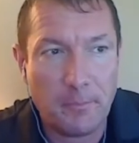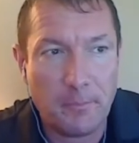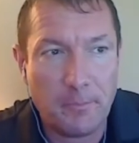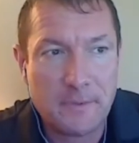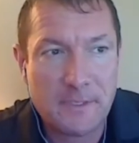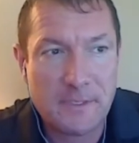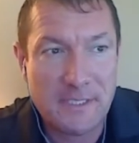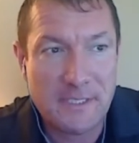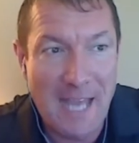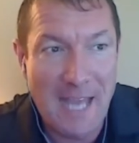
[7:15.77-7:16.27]

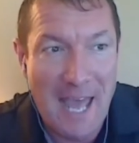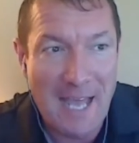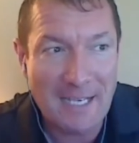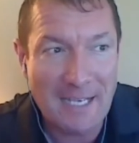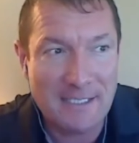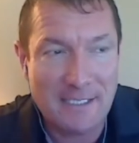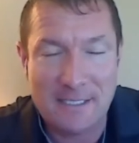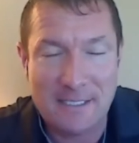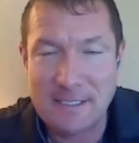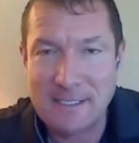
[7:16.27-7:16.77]

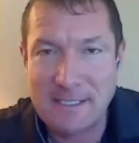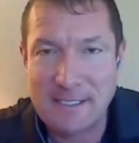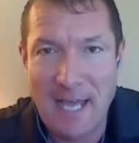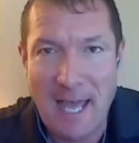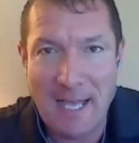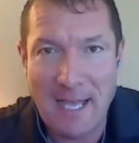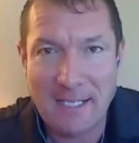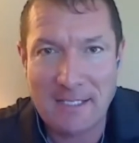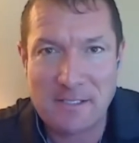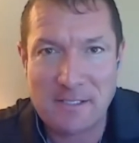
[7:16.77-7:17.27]
stacks and
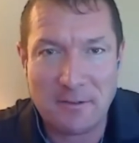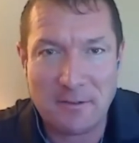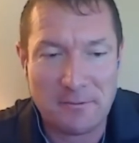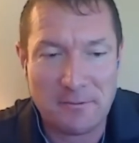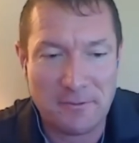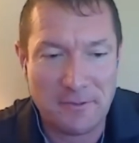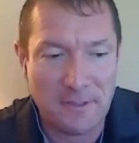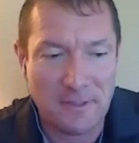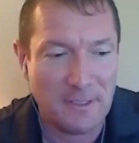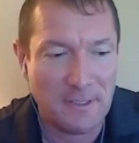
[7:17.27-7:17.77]
stacks
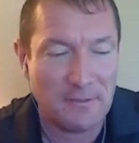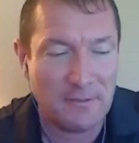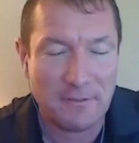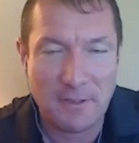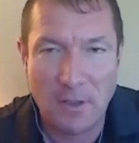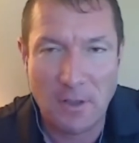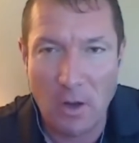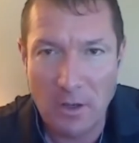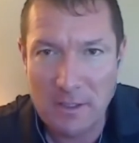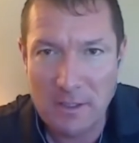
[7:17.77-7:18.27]
of
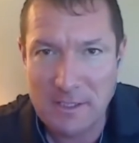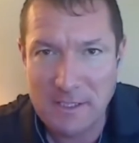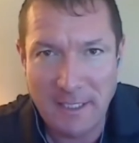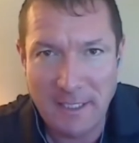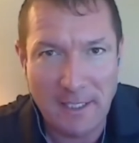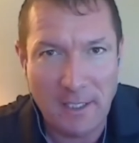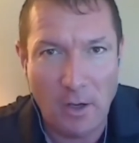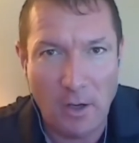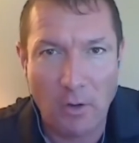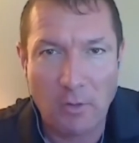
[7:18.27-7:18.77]

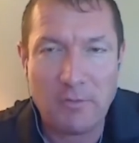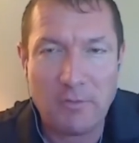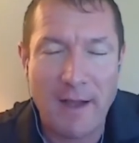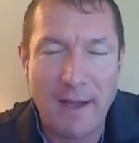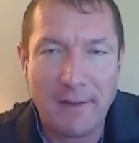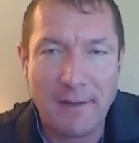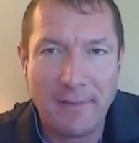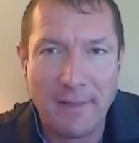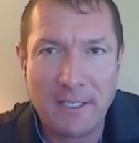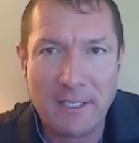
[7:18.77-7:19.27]
city code
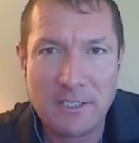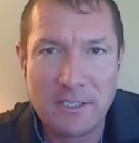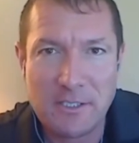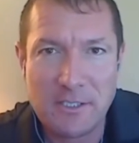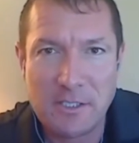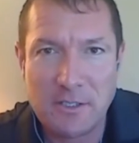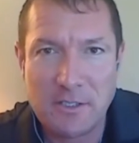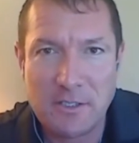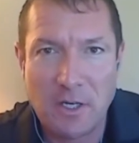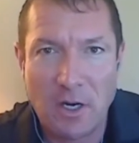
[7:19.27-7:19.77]

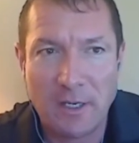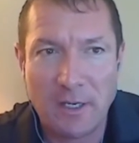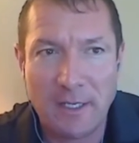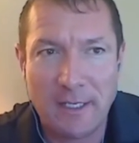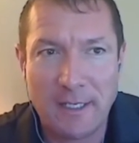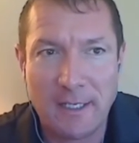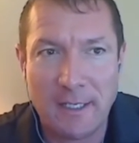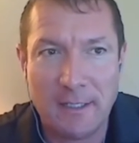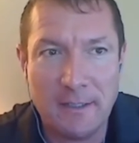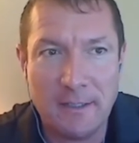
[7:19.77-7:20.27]
violations are
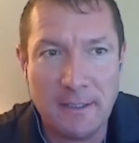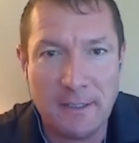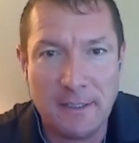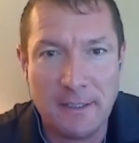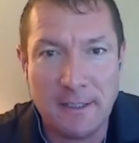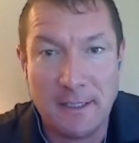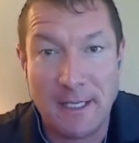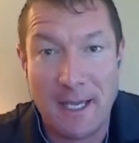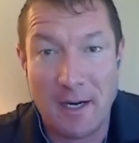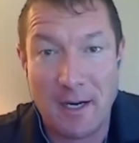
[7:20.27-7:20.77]
starting to
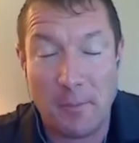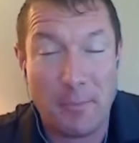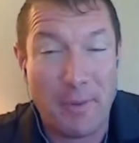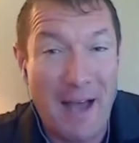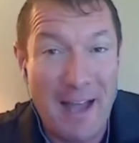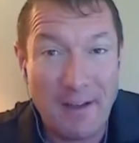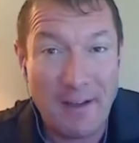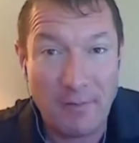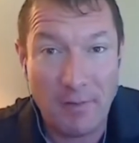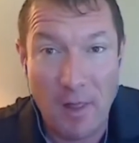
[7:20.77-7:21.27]
kind of
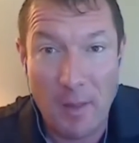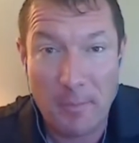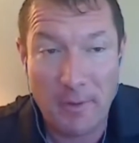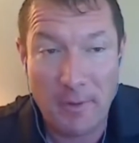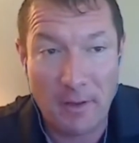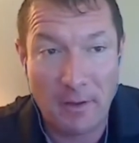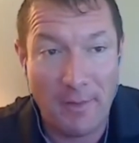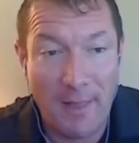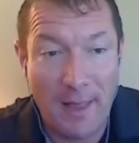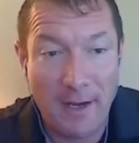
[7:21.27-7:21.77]
pile up
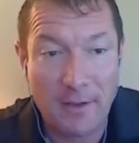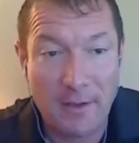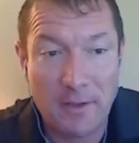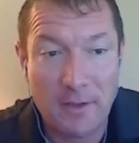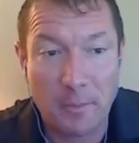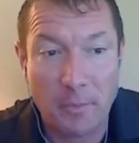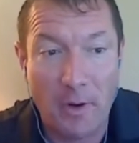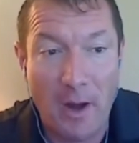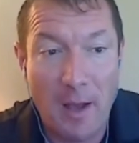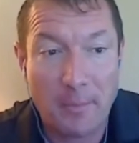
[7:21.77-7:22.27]
on a lot of
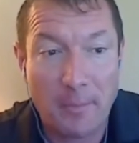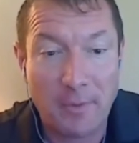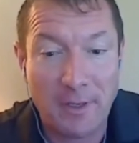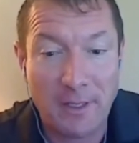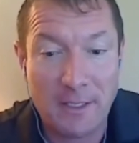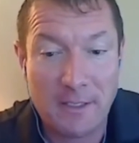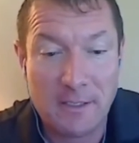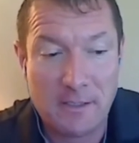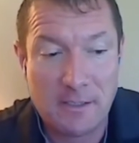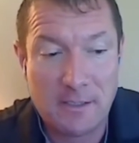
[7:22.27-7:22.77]
their
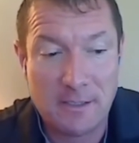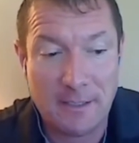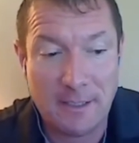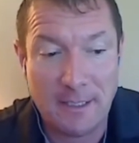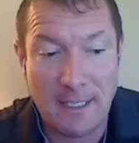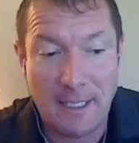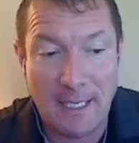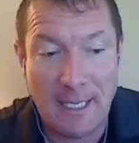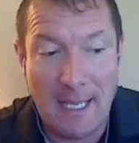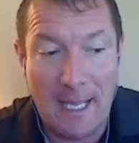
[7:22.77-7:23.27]
properties.
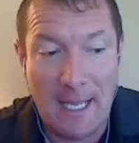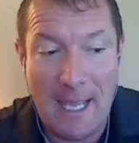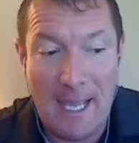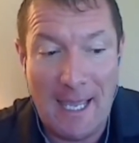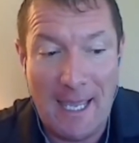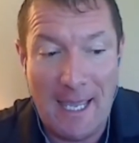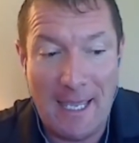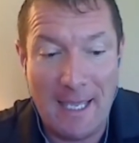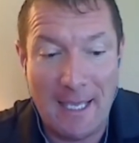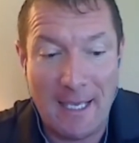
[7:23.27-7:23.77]

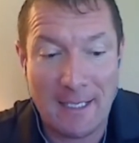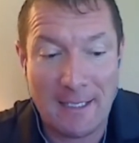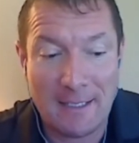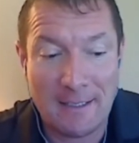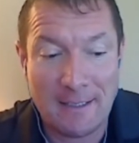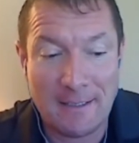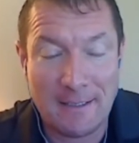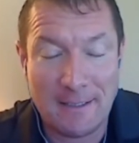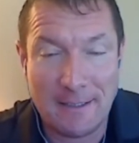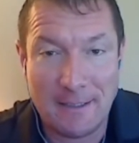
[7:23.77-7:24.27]

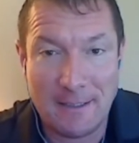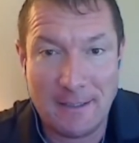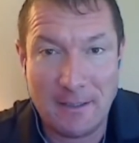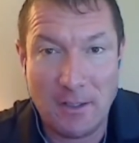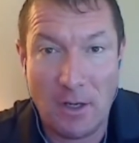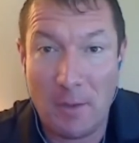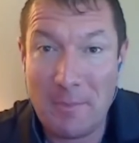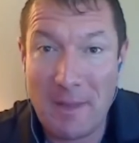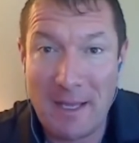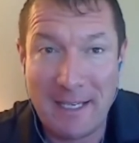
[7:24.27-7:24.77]
And, you
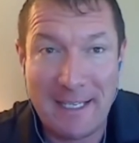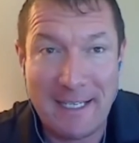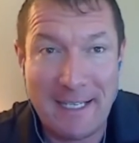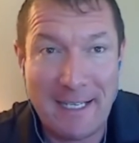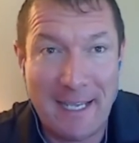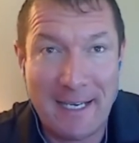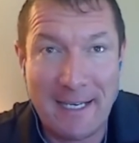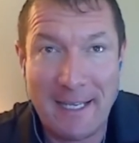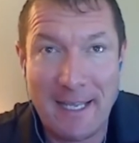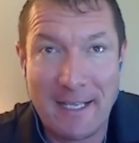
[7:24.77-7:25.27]
know, I'm not
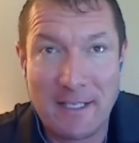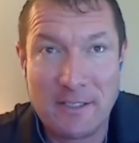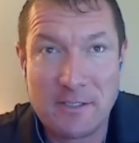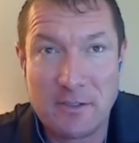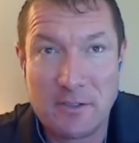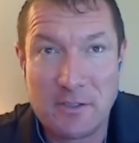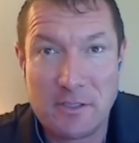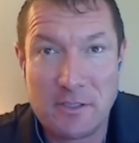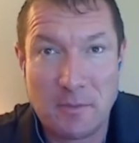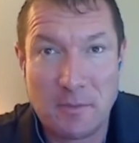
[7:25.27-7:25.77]
getting any
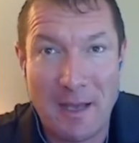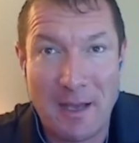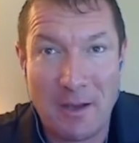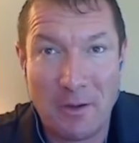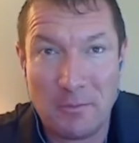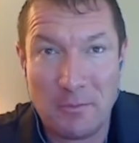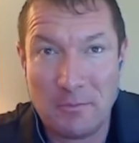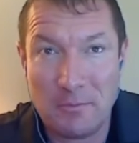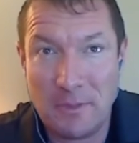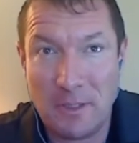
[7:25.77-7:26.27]
answers
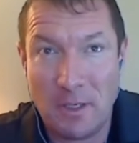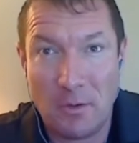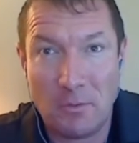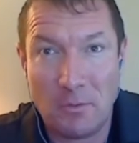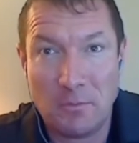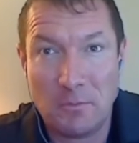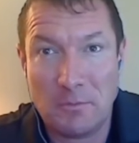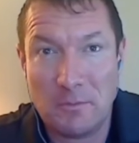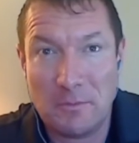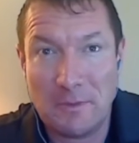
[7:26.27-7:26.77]
about, you
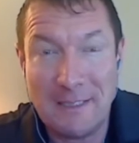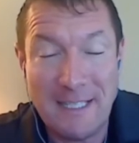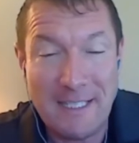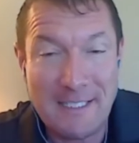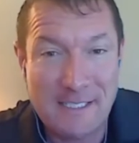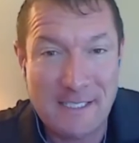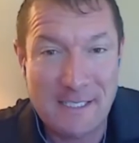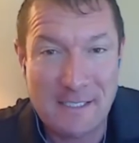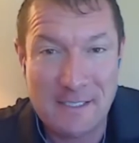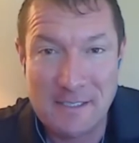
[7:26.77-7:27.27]
know,
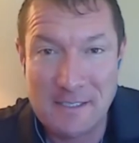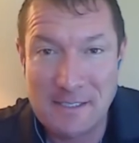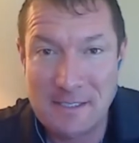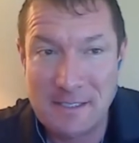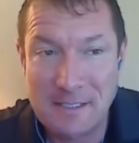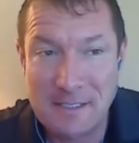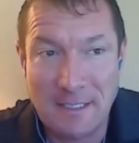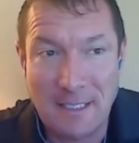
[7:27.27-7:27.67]
leases.